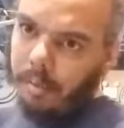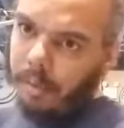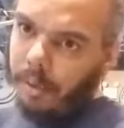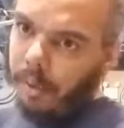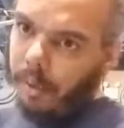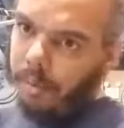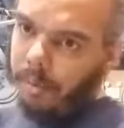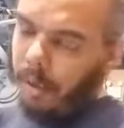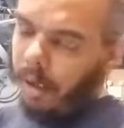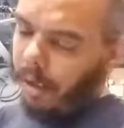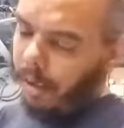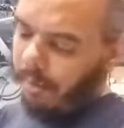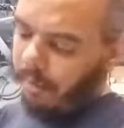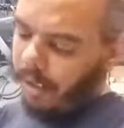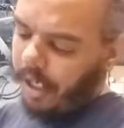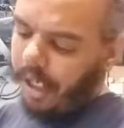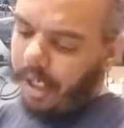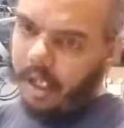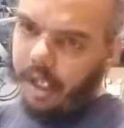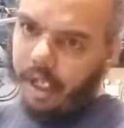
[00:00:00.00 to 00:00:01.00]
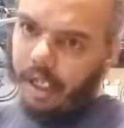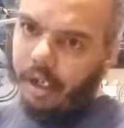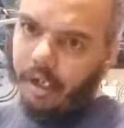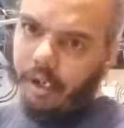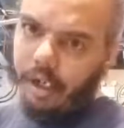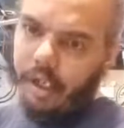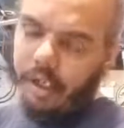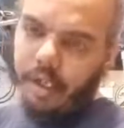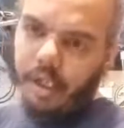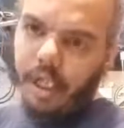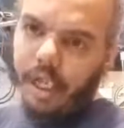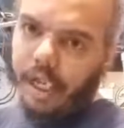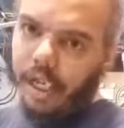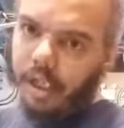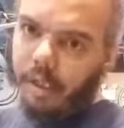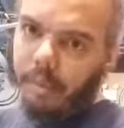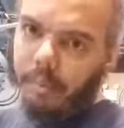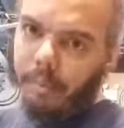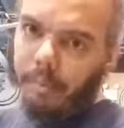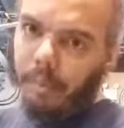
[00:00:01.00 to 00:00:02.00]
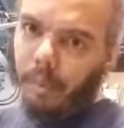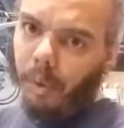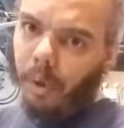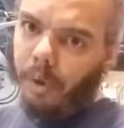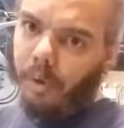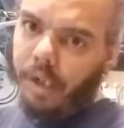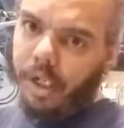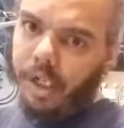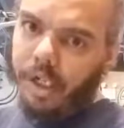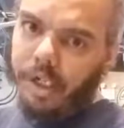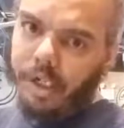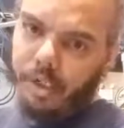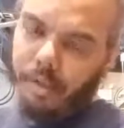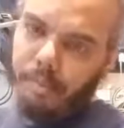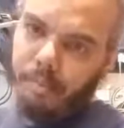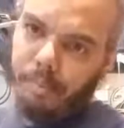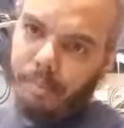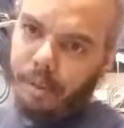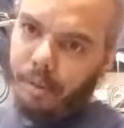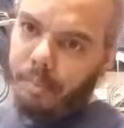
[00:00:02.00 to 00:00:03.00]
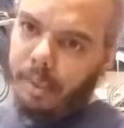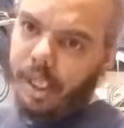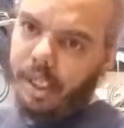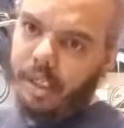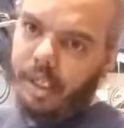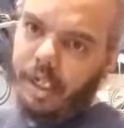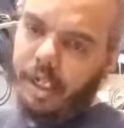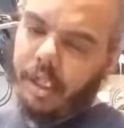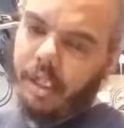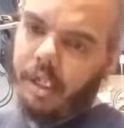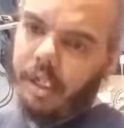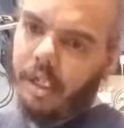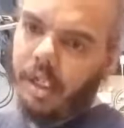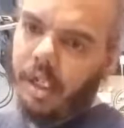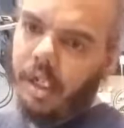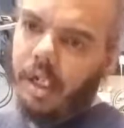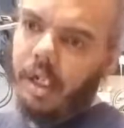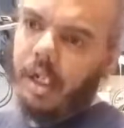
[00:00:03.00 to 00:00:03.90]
pull the bottom bracket out, add more grease, and put it back together.